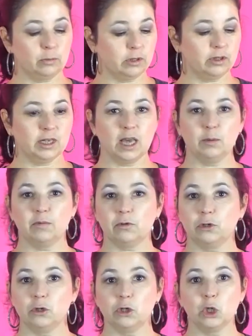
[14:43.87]
put the name of your
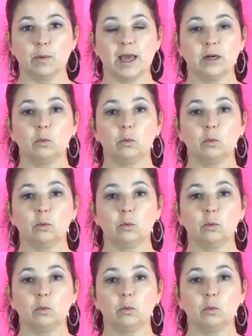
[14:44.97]
YouTube handle,